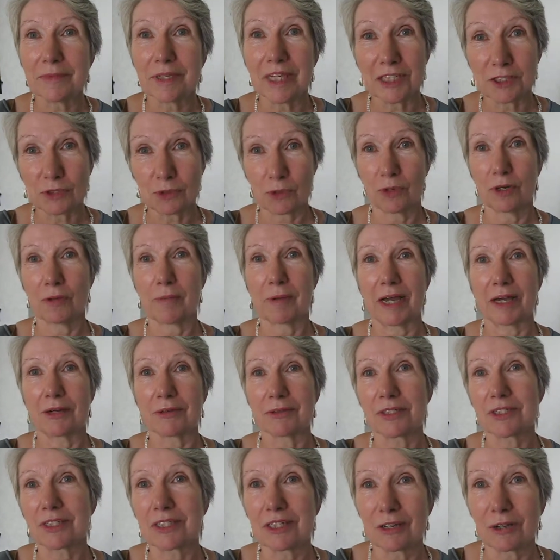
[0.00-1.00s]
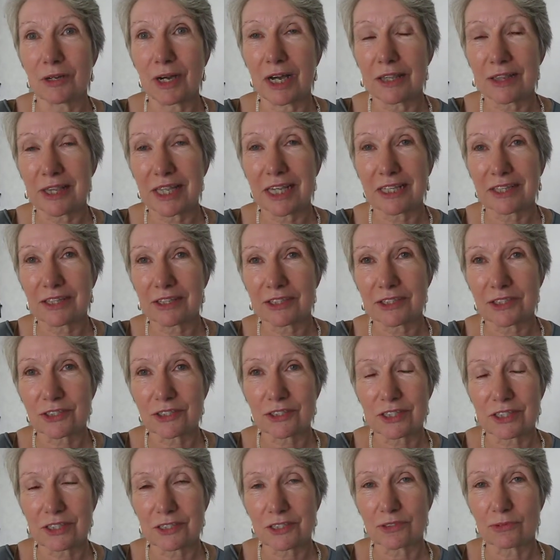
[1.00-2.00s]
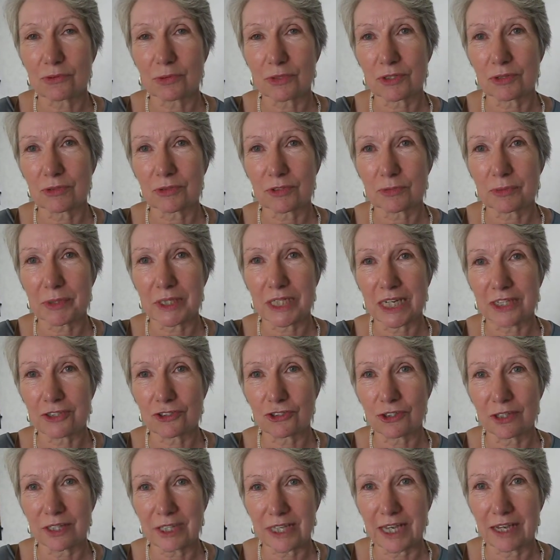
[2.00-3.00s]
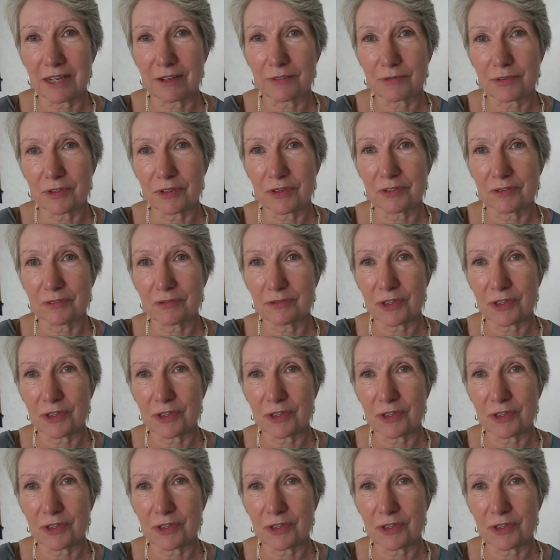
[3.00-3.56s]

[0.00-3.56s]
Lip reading: is all about. So I think there's some sort of potential there